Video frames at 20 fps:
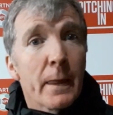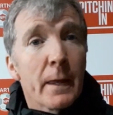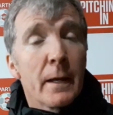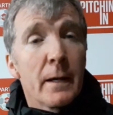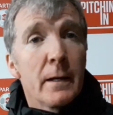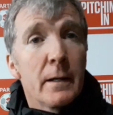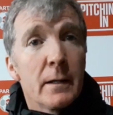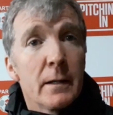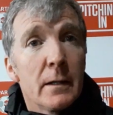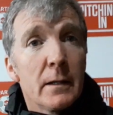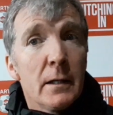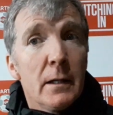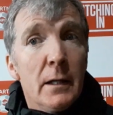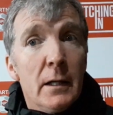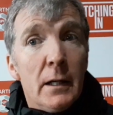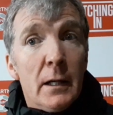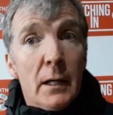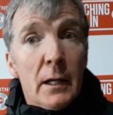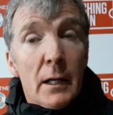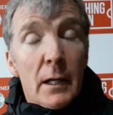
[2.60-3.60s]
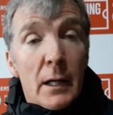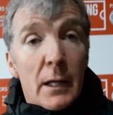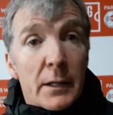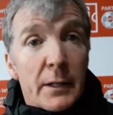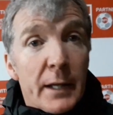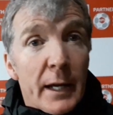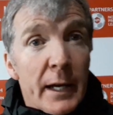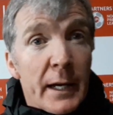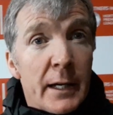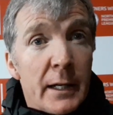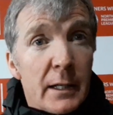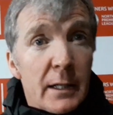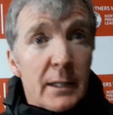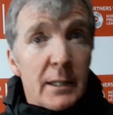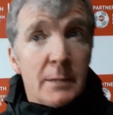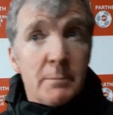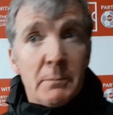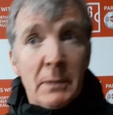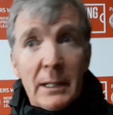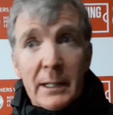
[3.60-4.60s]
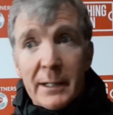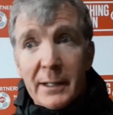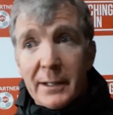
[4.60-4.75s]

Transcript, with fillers: end. Yeah, um,